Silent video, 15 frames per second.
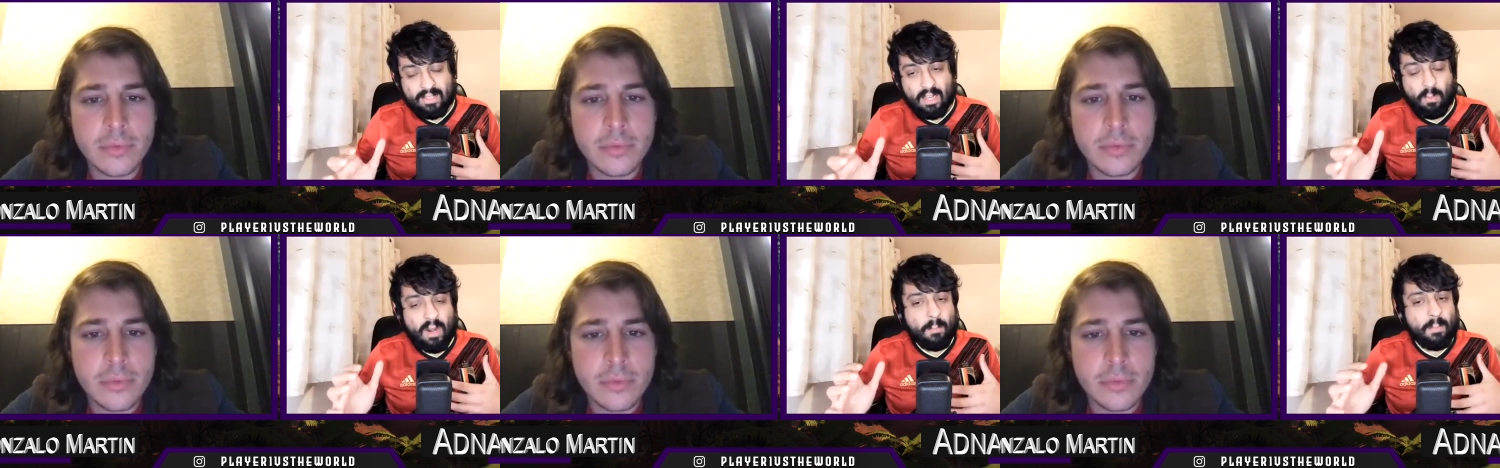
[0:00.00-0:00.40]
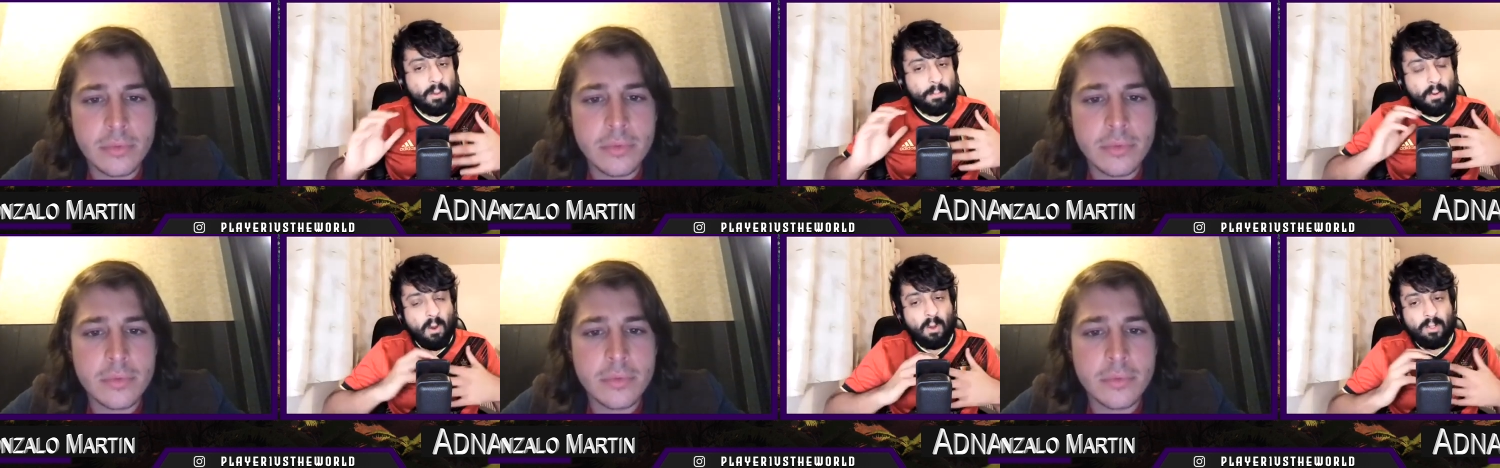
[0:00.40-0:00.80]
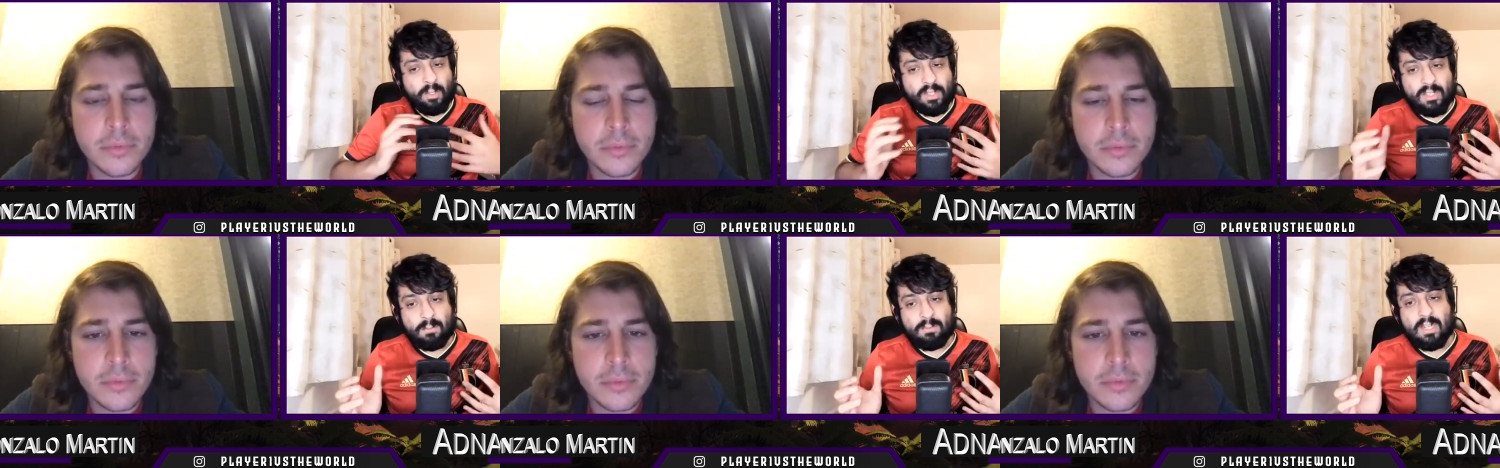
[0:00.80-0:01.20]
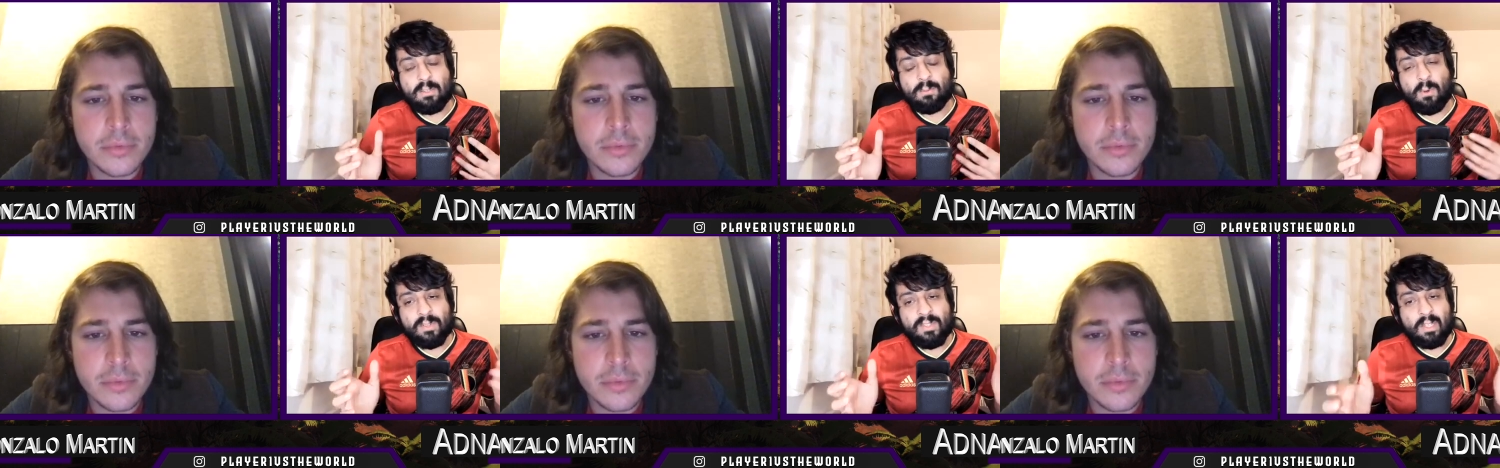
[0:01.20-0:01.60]
Speaker 1: And when I bring up all those subjects,
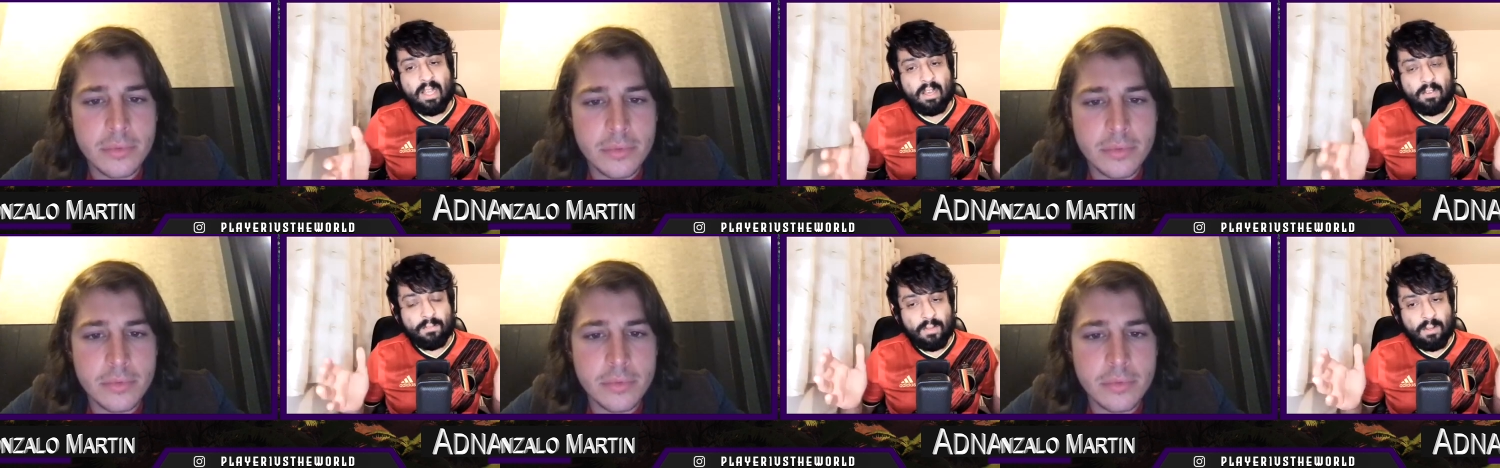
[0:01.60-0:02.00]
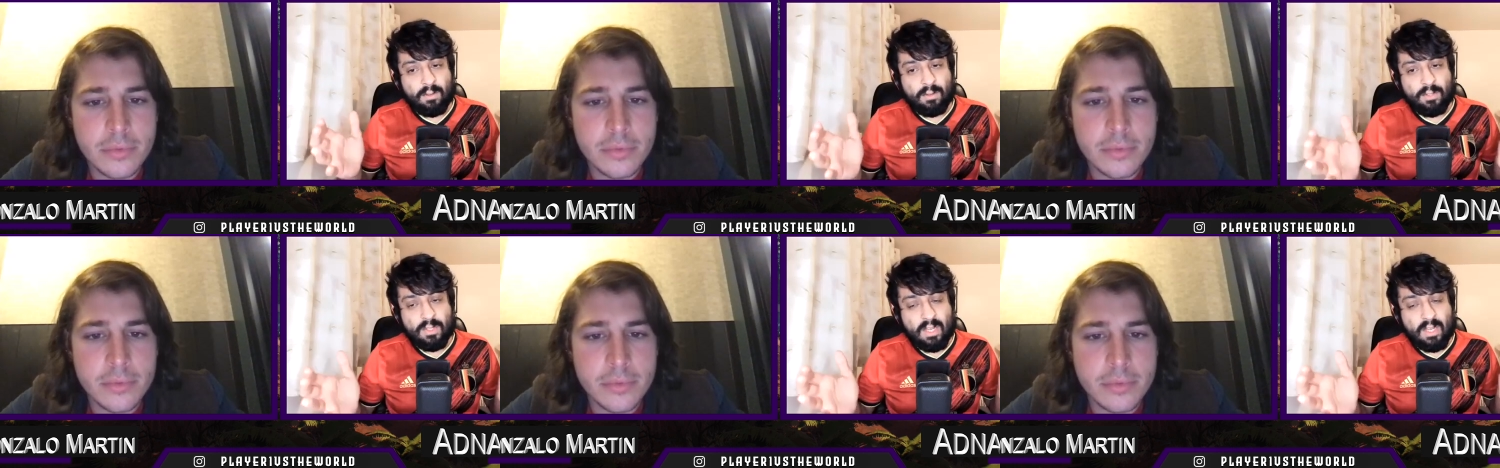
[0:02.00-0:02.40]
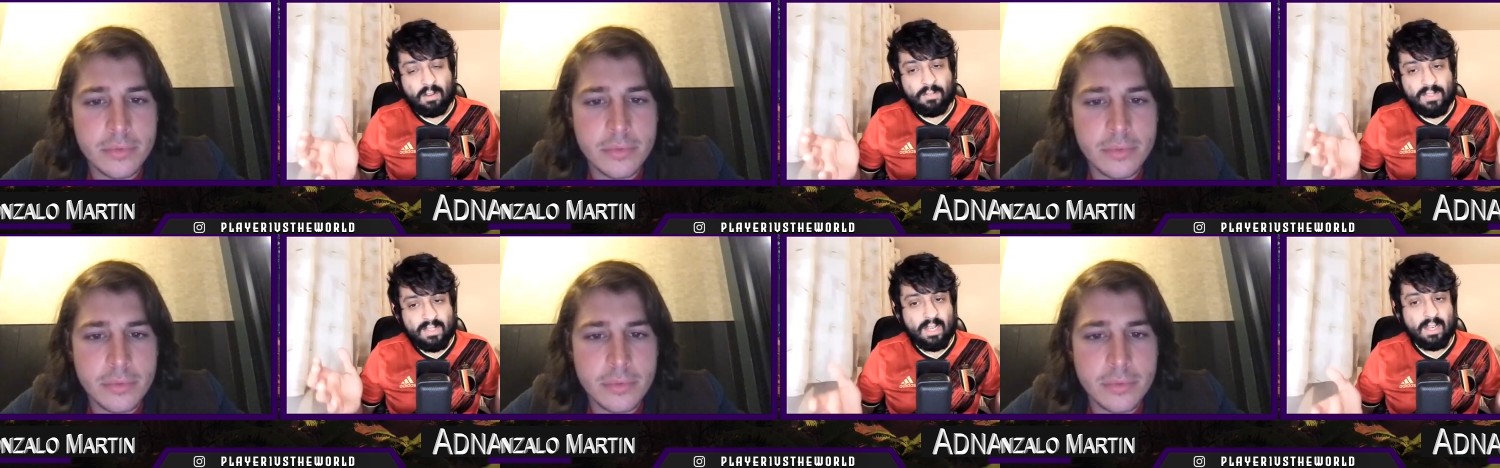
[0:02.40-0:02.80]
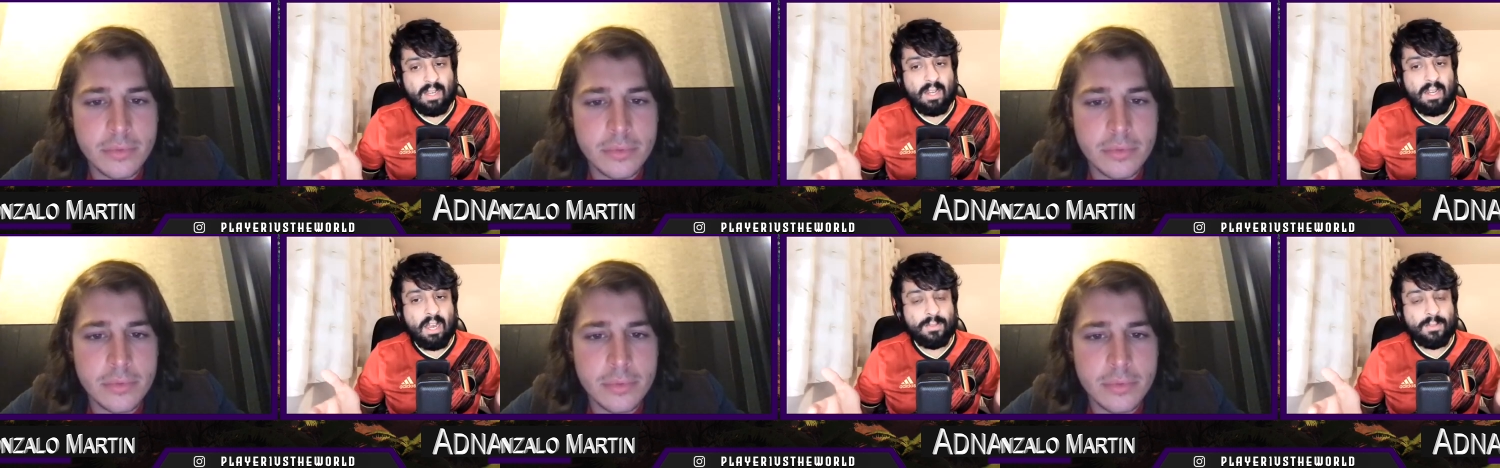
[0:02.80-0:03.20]
what was it like for you just kind of sitting
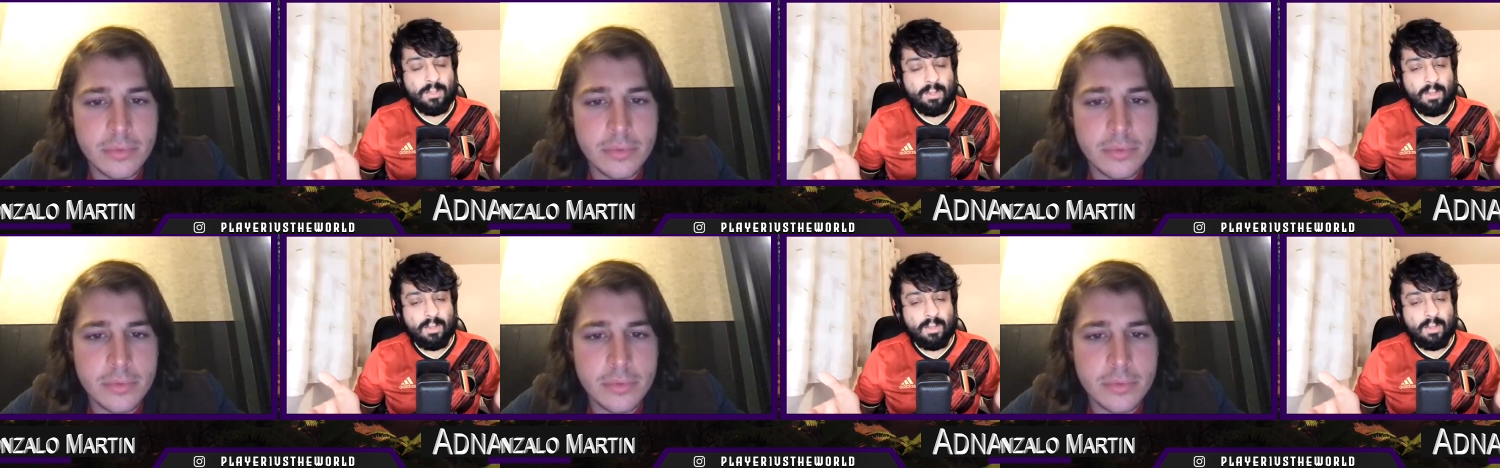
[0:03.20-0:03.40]
here now two